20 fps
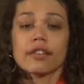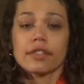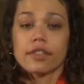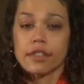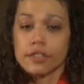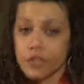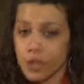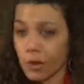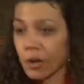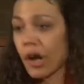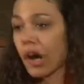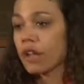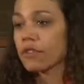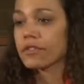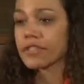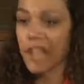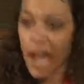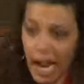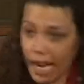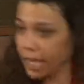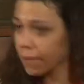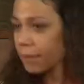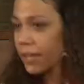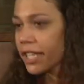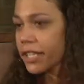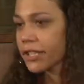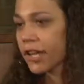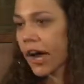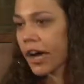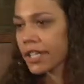the so-called retirement
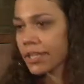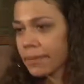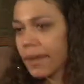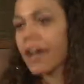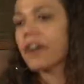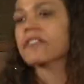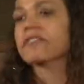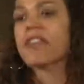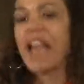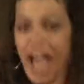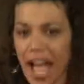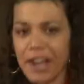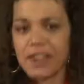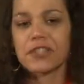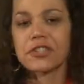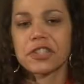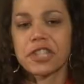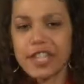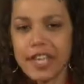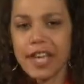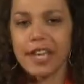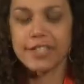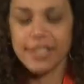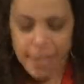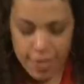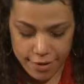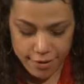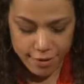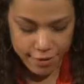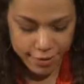he talked about actually kicked in.